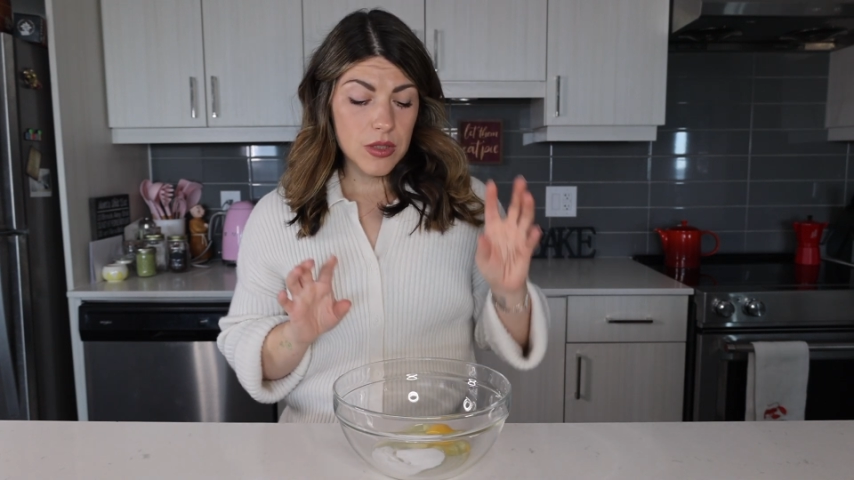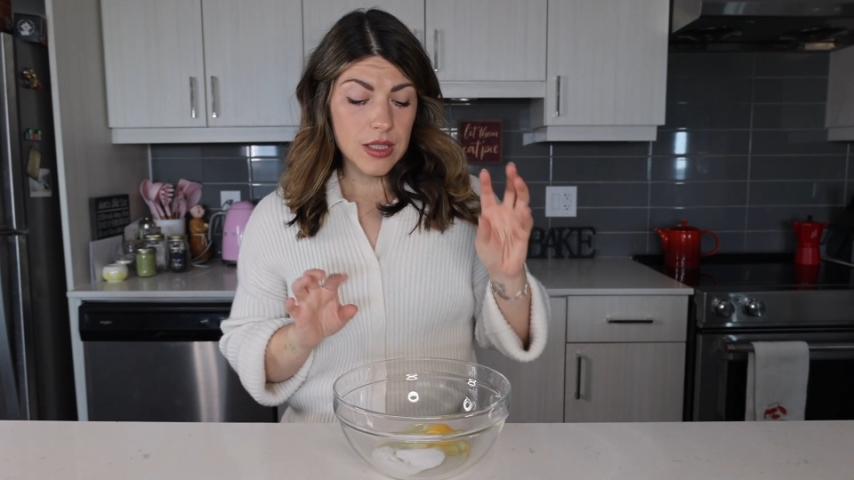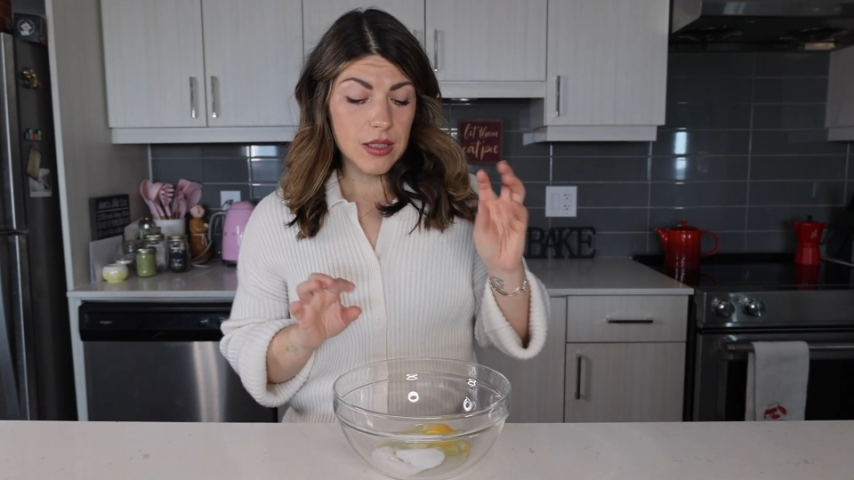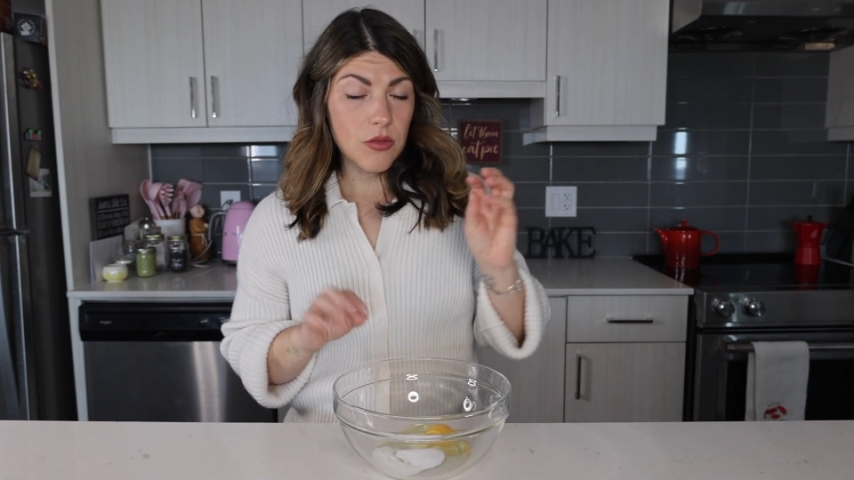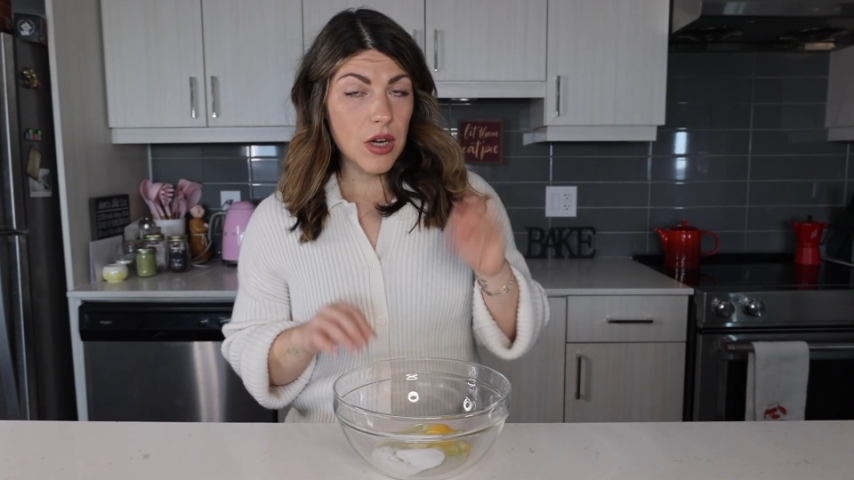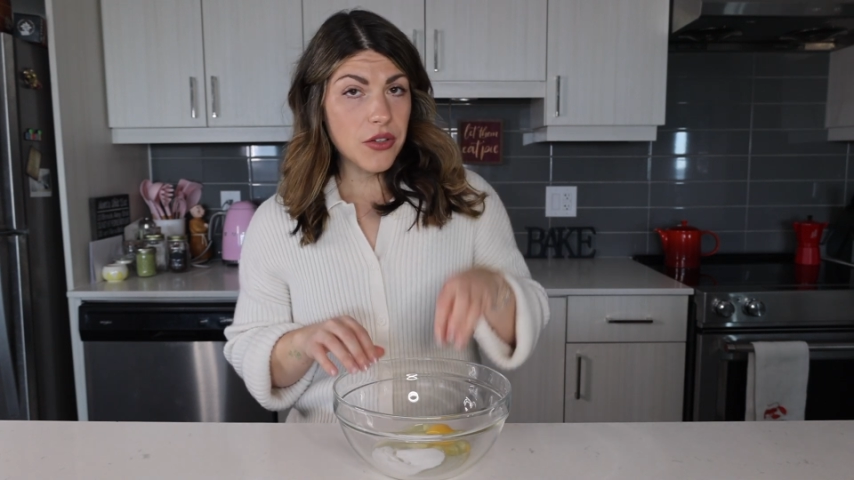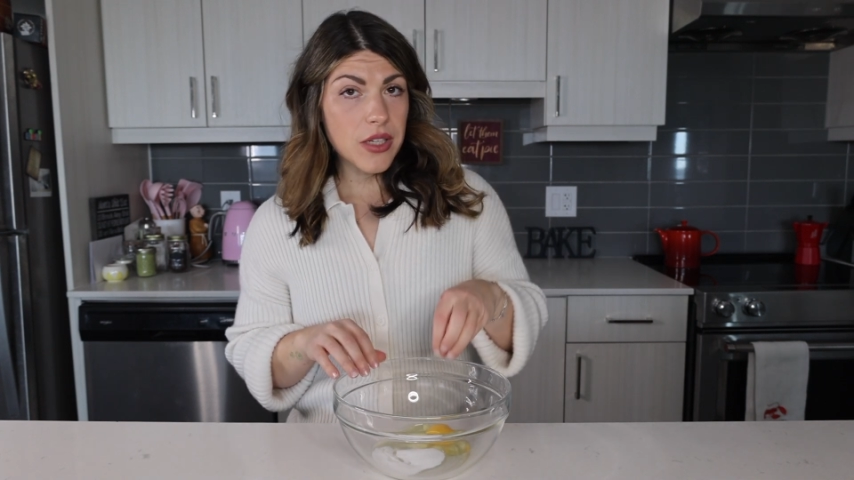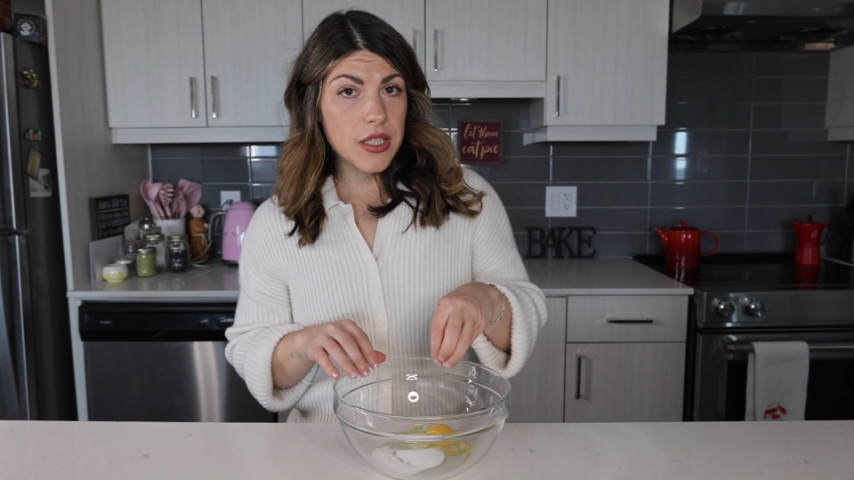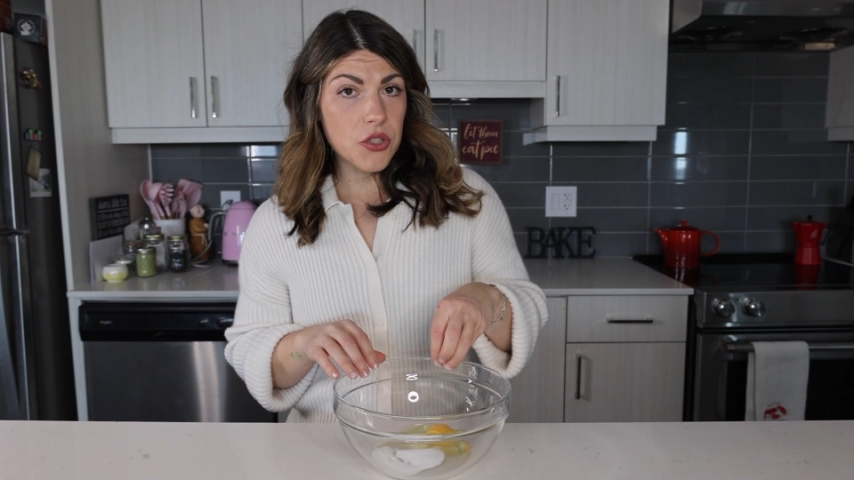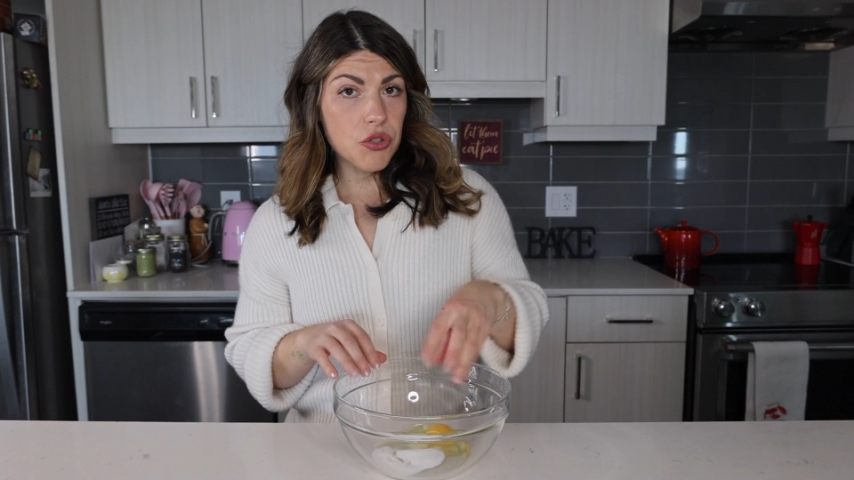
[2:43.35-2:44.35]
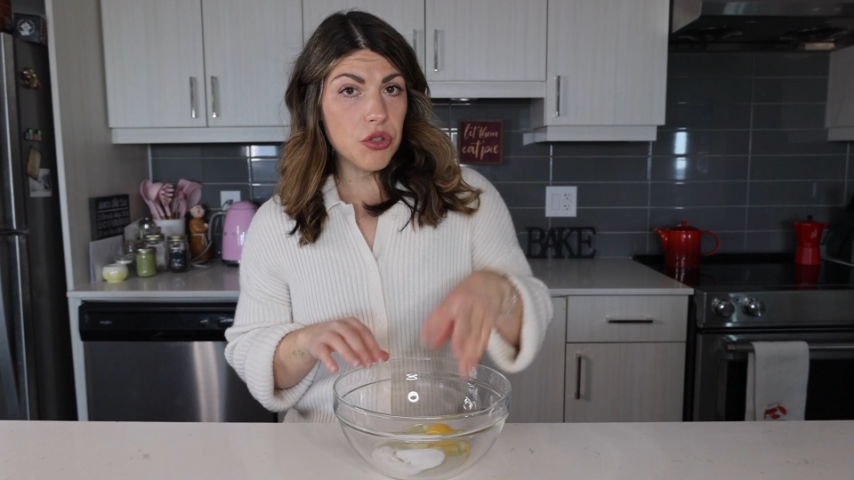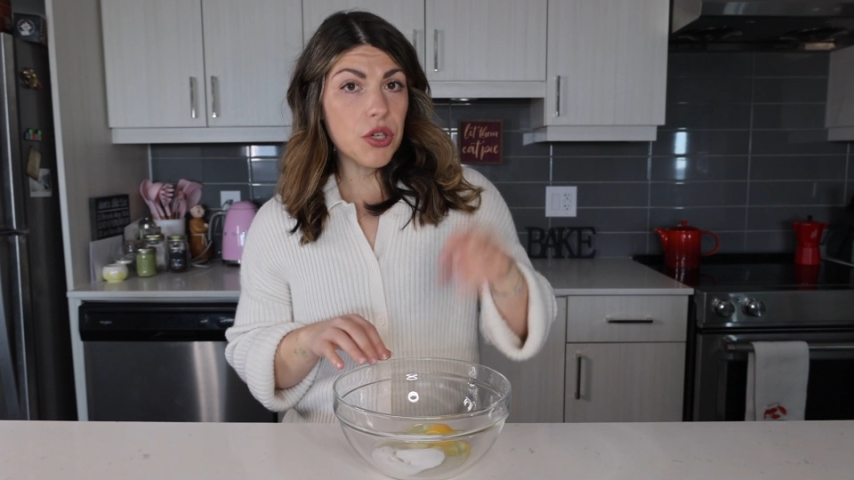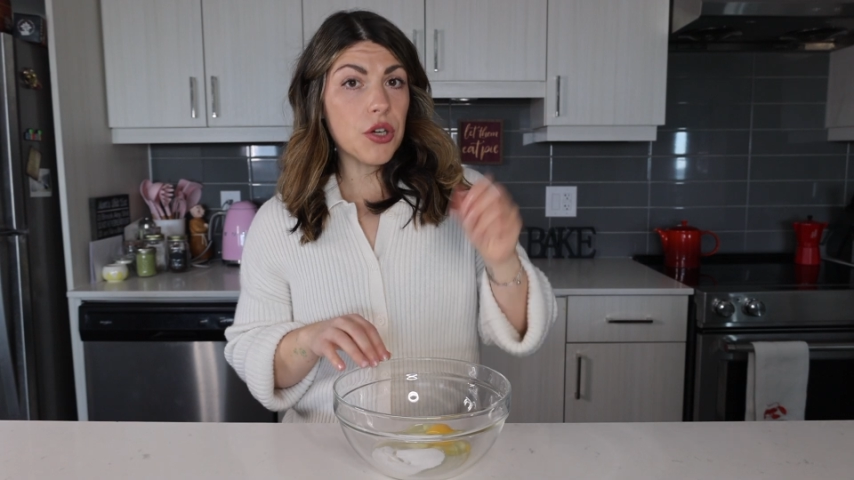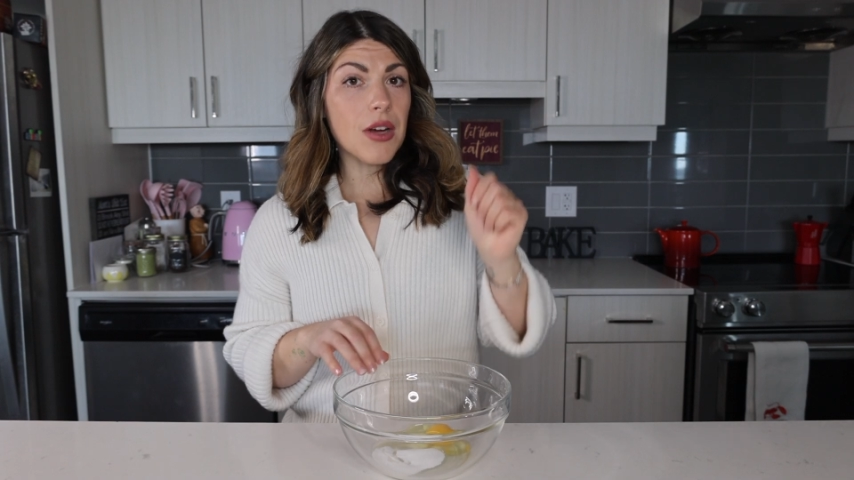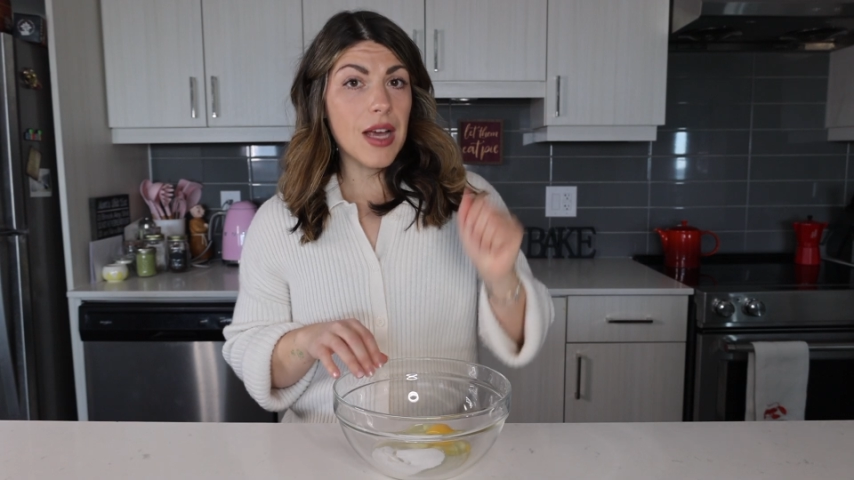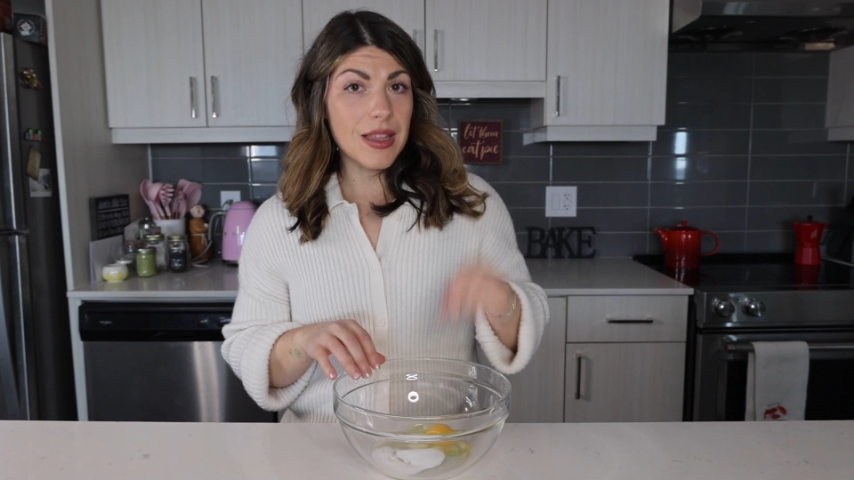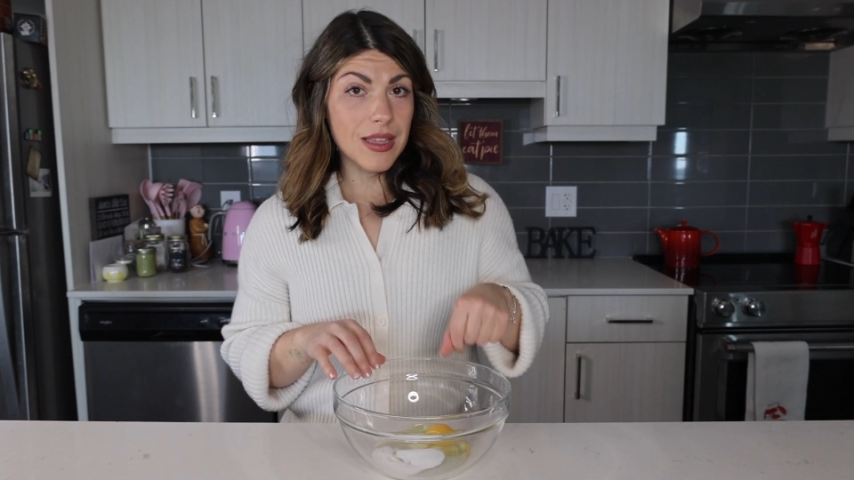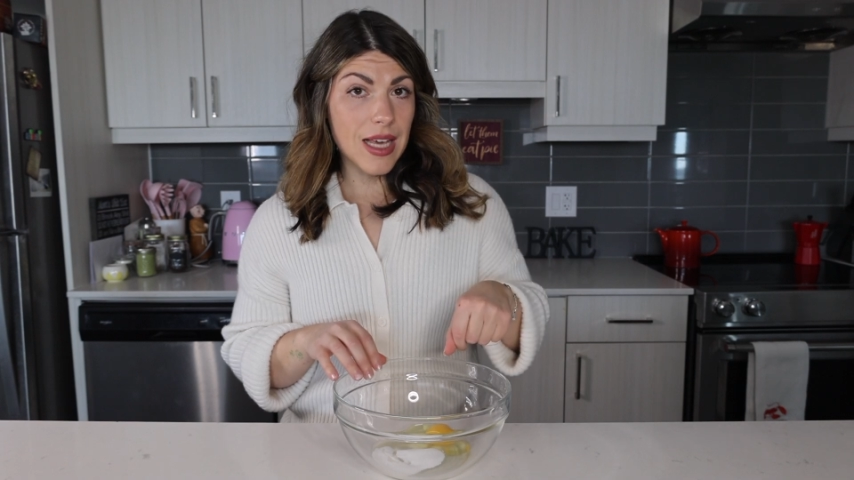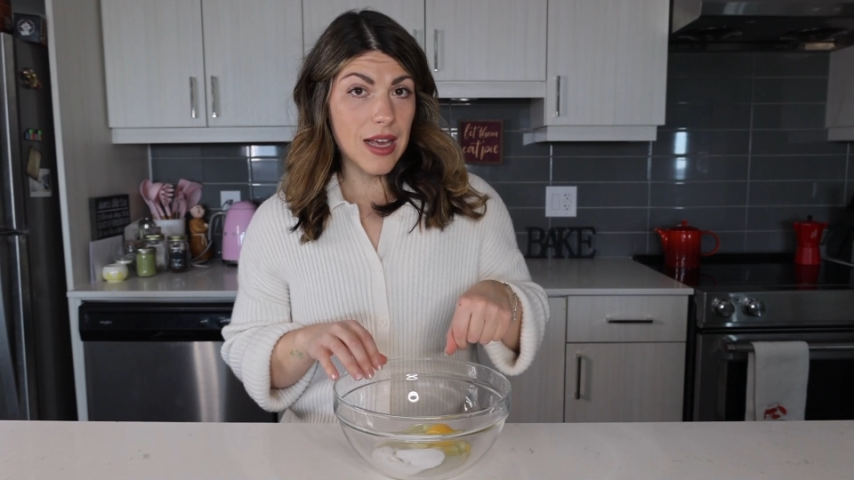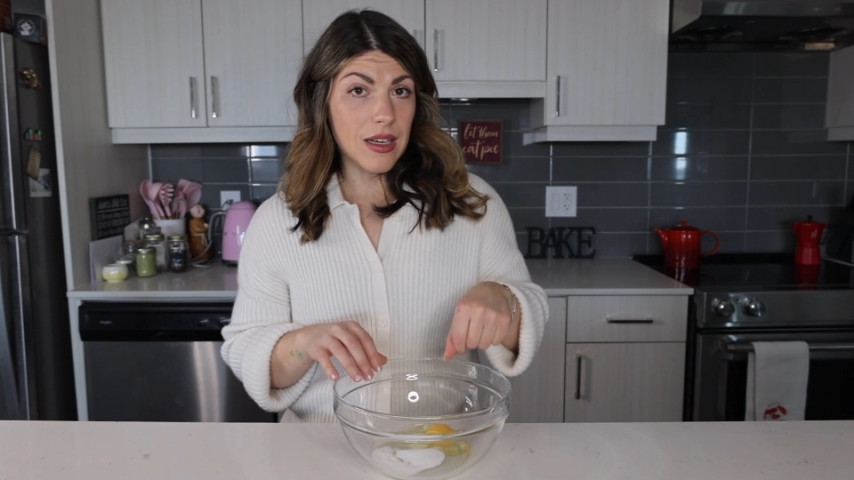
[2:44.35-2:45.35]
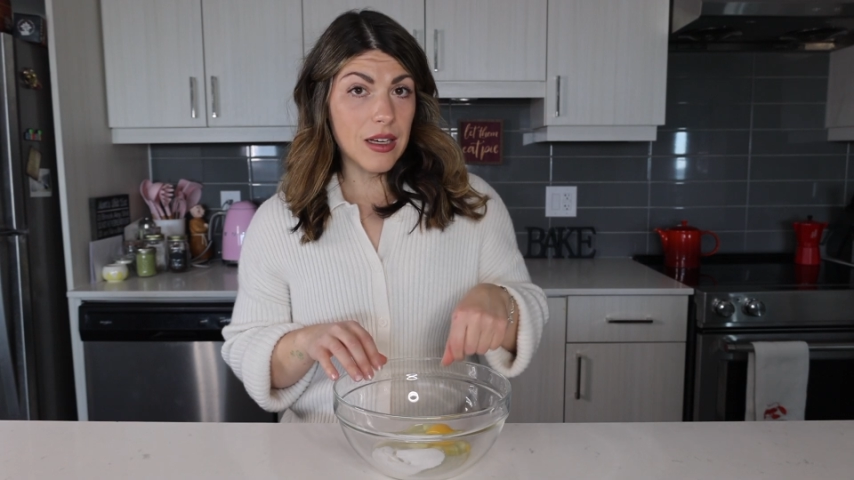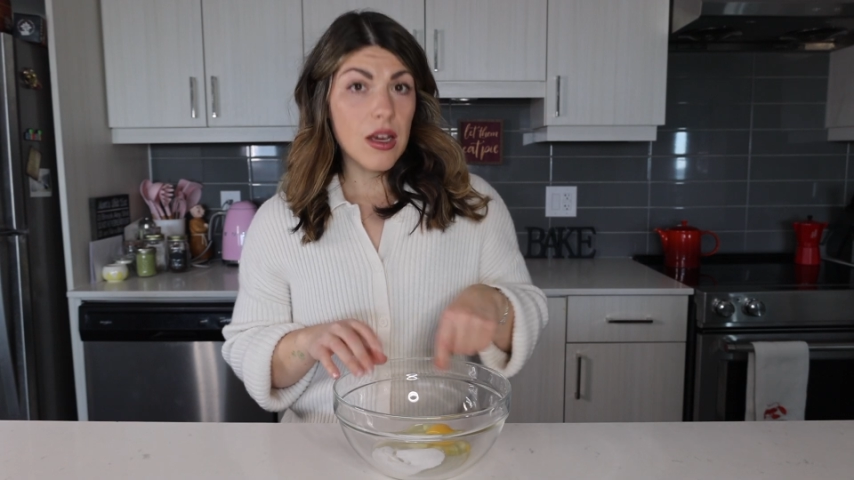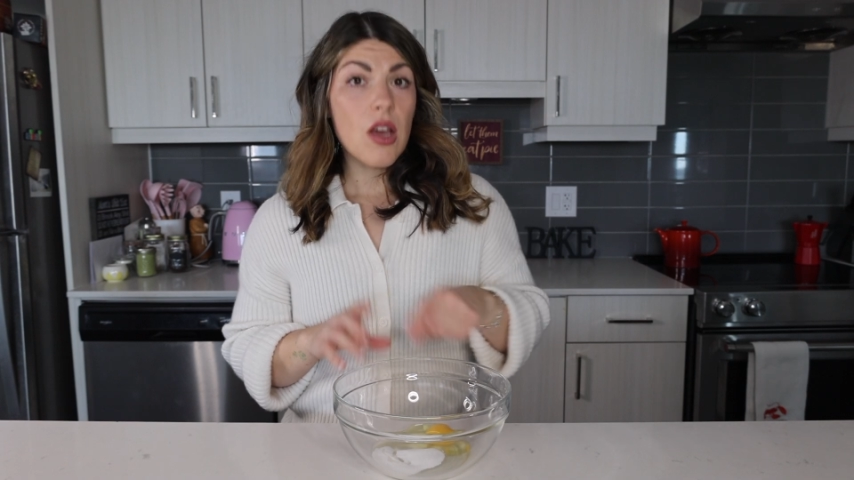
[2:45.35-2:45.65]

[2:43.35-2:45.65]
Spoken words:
the granulated sugar and the egg